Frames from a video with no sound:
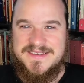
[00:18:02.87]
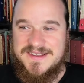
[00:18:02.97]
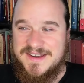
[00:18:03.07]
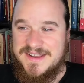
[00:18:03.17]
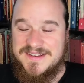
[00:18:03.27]

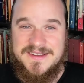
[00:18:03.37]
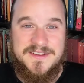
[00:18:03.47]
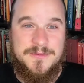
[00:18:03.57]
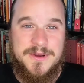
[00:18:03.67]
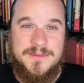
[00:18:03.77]
study and to
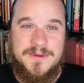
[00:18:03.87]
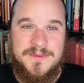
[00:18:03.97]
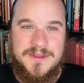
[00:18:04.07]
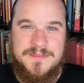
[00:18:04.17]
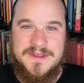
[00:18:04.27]
experiment
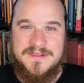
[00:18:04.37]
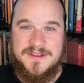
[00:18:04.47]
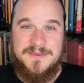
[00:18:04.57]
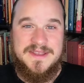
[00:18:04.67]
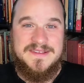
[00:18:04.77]
with, because it
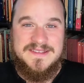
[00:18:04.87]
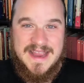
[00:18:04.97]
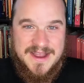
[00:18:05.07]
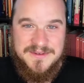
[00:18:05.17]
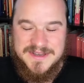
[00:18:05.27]
can be
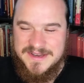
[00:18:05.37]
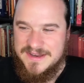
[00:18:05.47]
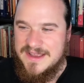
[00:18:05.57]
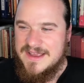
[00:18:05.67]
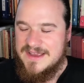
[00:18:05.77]
astounding
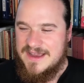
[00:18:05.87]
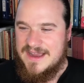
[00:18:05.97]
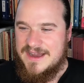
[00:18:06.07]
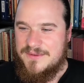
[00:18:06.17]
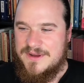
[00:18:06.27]

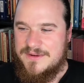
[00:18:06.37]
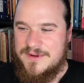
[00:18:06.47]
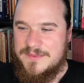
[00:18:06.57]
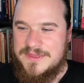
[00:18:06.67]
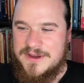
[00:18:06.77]
how
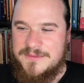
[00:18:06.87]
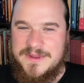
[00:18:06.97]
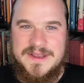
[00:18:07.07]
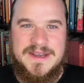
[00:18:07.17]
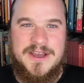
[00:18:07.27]

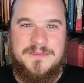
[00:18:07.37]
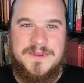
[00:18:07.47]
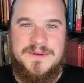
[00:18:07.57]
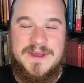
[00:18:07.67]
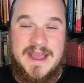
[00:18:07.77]
aromatherapy can help
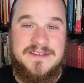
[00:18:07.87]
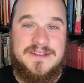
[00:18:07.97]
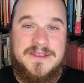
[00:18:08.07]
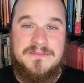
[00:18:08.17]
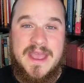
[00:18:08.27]
you
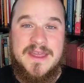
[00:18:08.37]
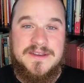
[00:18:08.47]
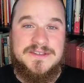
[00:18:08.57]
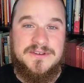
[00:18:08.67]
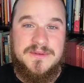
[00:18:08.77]
actually
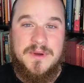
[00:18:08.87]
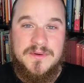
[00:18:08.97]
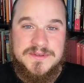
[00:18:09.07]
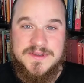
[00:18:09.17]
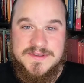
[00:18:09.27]
manage your
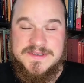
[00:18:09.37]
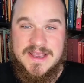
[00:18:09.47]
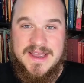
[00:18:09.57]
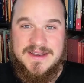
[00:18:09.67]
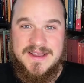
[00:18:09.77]
emotions
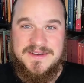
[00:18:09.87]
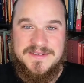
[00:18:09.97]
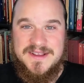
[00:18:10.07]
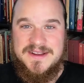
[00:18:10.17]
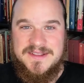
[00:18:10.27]
and your
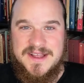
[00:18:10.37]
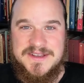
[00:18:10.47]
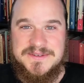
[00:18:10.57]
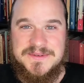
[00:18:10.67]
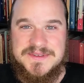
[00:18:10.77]

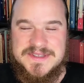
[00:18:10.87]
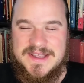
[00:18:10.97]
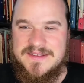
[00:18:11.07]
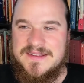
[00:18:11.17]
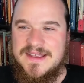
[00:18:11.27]
psychological
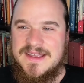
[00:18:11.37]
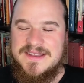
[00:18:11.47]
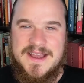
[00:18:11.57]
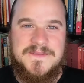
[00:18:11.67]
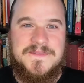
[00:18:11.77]
states.
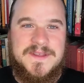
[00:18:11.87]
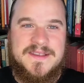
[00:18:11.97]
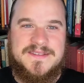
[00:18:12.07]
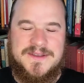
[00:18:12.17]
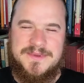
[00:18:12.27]
Not
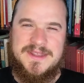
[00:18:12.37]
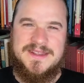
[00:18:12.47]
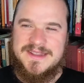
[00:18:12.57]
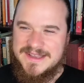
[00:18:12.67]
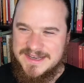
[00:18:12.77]
fix them,
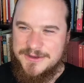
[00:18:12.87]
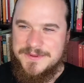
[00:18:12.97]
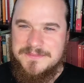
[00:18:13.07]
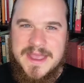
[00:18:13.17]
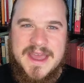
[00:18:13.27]
but they can help
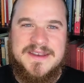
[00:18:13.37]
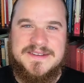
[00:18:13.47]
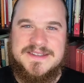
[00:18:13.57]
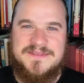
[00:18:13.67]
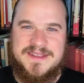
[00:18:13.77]
you
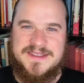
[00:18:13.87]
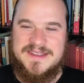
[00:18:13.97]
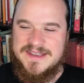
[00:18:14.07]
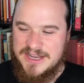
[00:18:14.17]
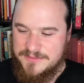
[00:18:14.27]
manage them.
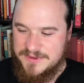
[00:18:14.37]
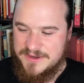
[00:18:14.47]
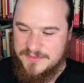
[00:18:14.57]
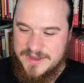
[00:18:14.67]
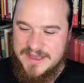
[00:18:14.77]
They can help you in
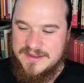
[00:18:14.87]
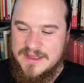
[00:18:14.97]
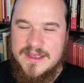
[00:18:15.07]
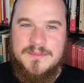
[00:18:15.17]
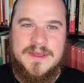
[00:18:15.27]
a way,
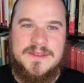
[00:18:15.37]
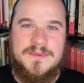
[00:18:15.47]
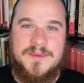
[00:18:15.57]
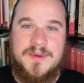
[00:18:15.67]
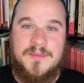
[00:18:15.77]
make them a
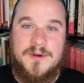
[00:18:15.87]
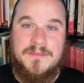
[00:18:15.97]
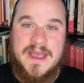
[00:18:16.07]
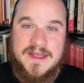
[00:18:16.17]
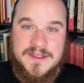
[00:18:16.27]
little bit more
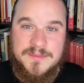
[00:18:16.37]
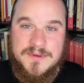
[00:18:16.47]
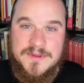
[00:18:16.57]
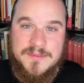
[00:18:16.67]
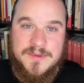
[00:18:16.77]
malleable,
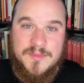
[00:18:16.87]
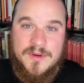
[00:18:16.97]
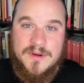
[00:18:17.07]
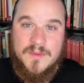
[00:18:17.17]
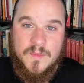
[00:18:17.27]
a little bit
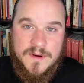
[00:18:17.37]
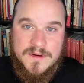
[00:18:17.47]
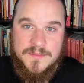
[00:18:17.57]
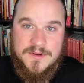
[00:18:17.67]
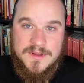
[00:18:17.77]
more
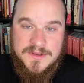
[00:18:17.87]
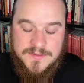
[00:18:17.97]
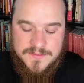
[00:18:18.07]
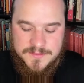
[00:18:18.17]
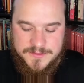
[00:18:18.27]
workable and
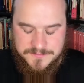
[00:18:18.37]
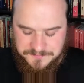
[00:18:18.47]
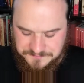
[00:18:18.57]
usable.